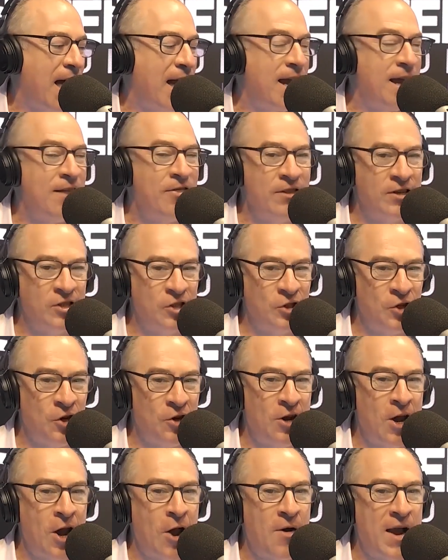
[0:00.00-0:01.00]
In the
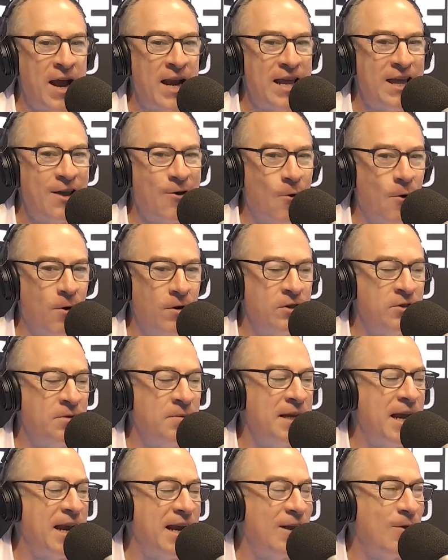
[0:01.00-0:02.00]
studio, Eddy Cornes
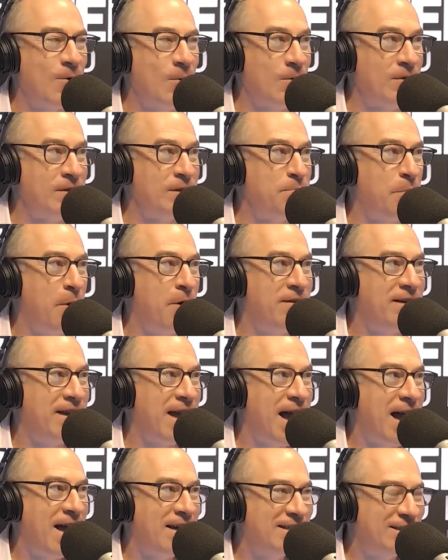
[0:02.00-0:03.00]
from the Eddy Cornes
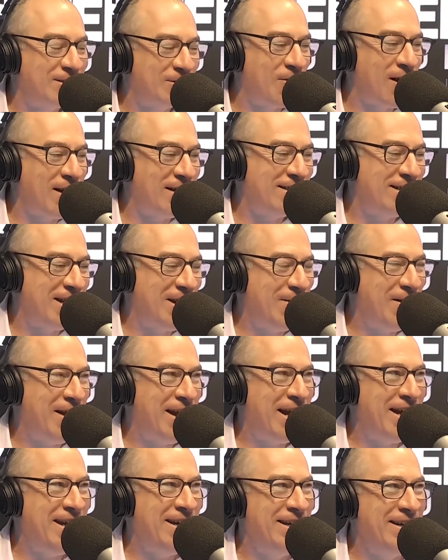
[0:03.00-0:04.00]
podcast. It's great to see you,
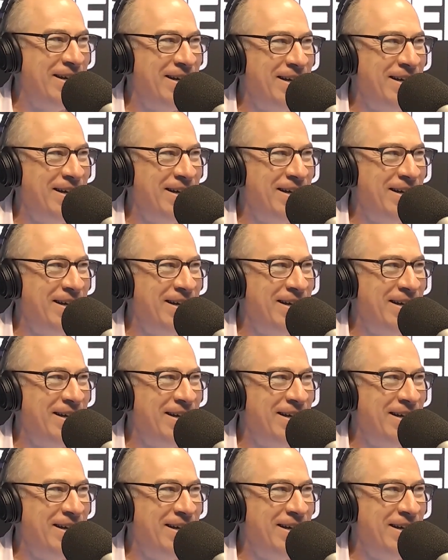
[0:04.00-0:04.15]
Eddy.